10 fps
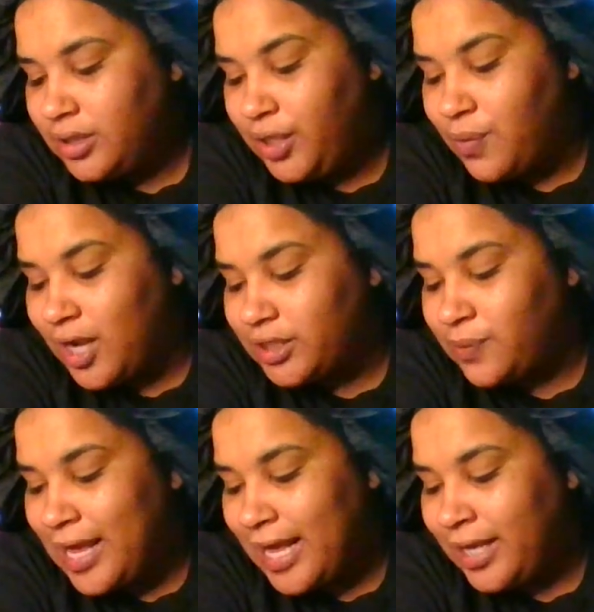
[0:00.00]
You walked
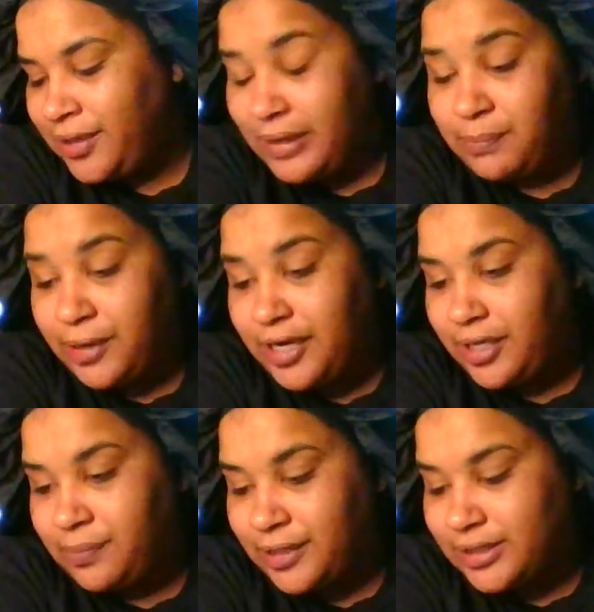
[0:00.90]
away. You didn't burn
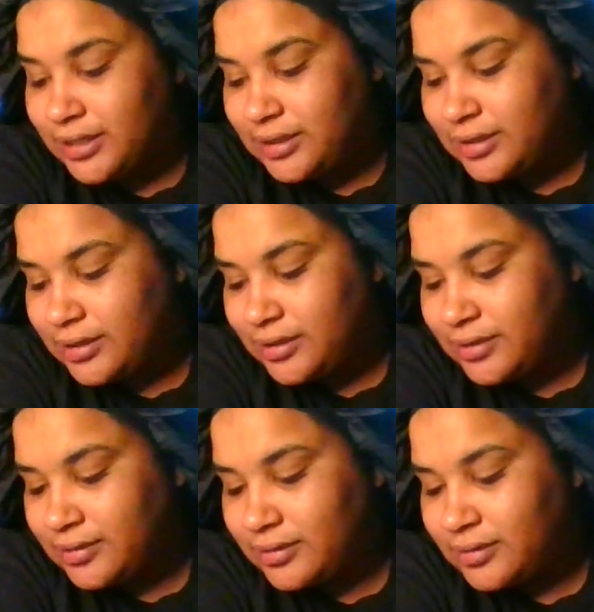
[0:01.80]
any bridges.
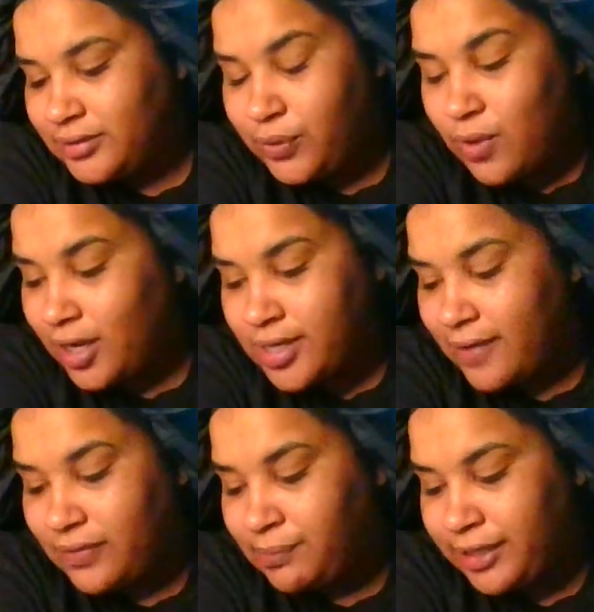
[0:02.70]
You walked
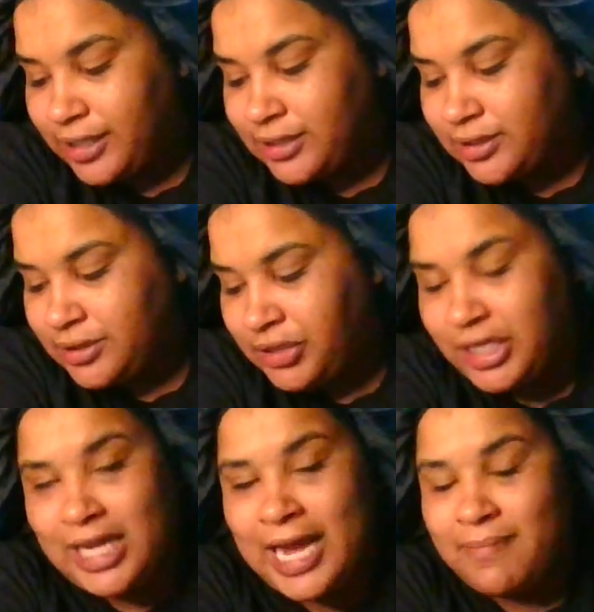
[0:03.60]
off the bridge. You
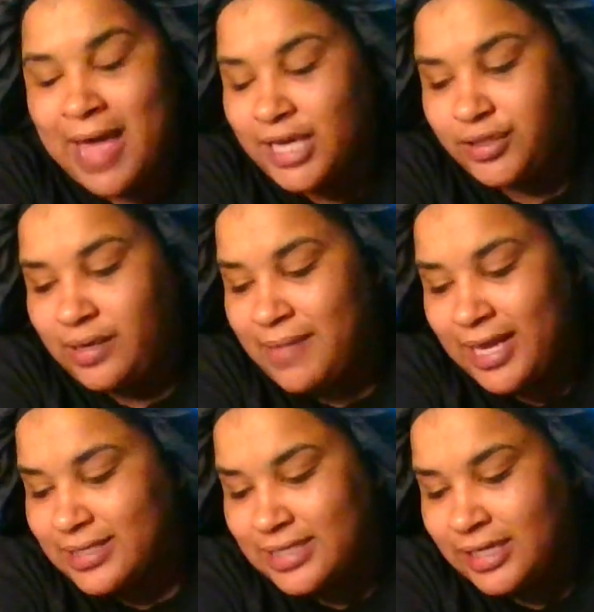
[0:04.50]
didn't light a match. You didn't
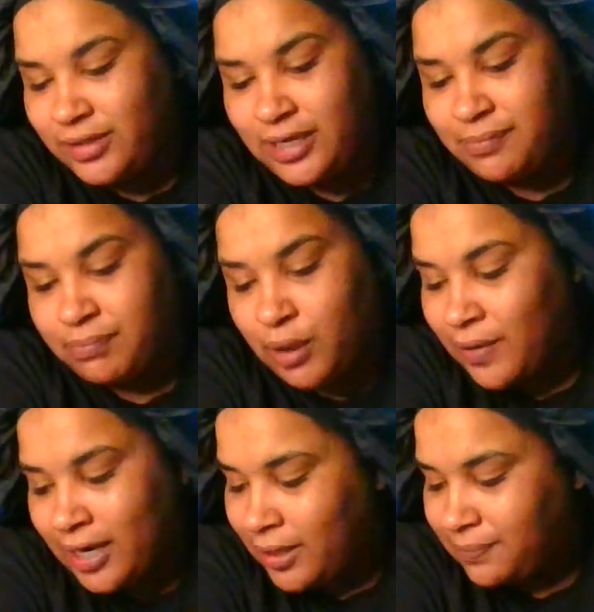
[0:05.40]
make a scene. You didn't
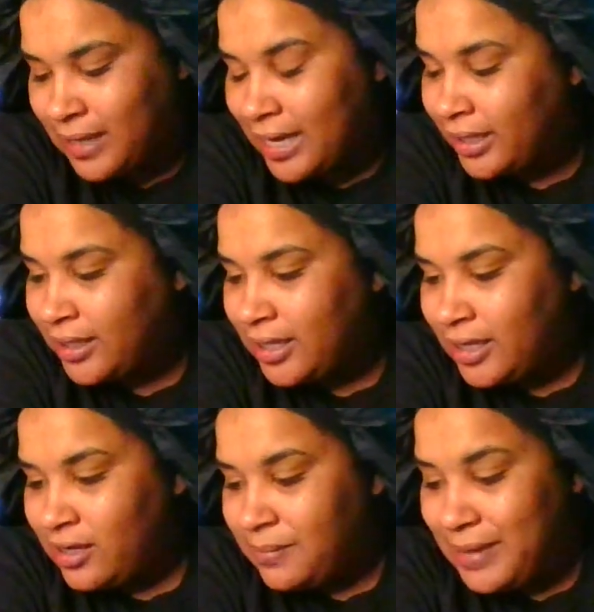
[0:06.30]
blow it up. Like,
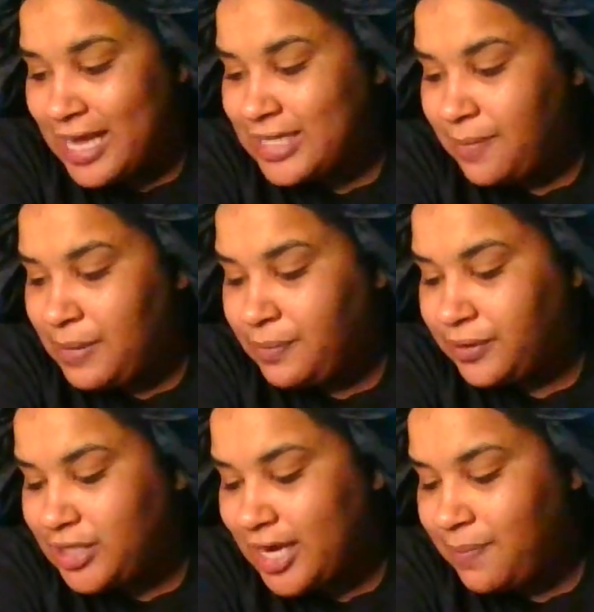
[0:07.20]
but that's how people
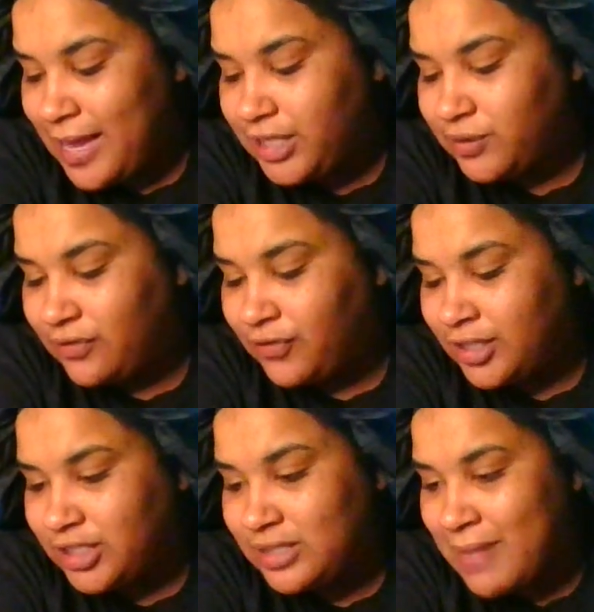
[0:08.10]
were trying to paint you at
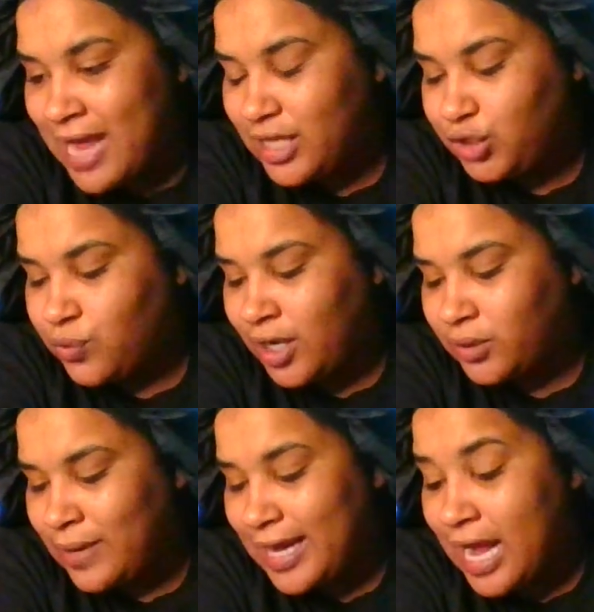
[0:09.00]
first. Just mad that you
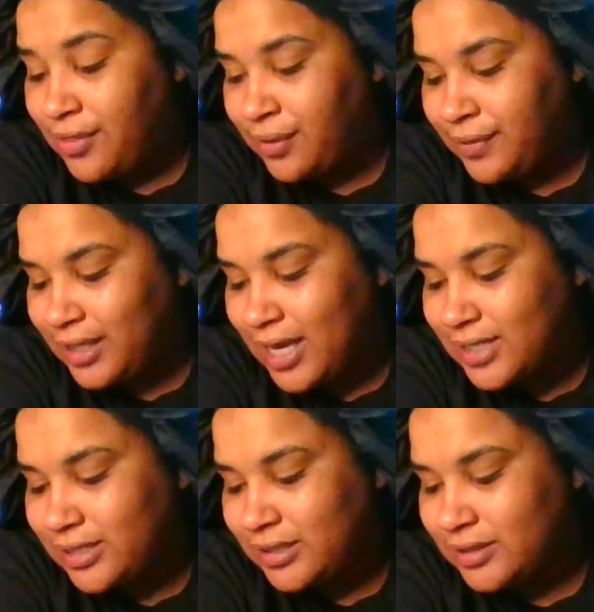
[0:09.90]
walked away. Now they're
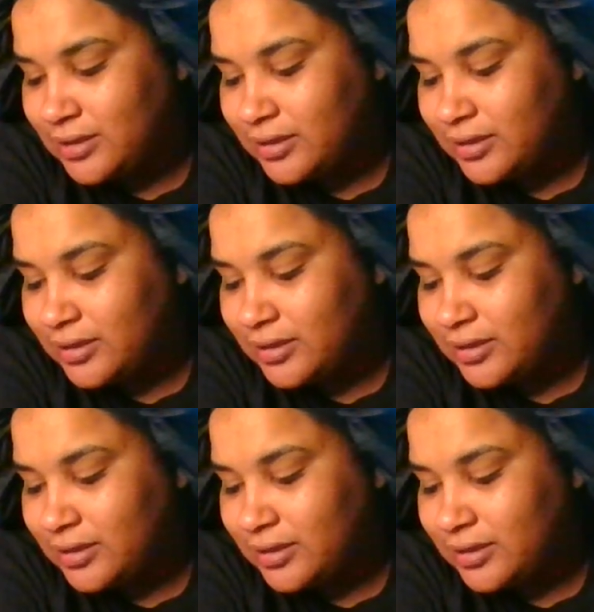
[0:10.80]
realizing.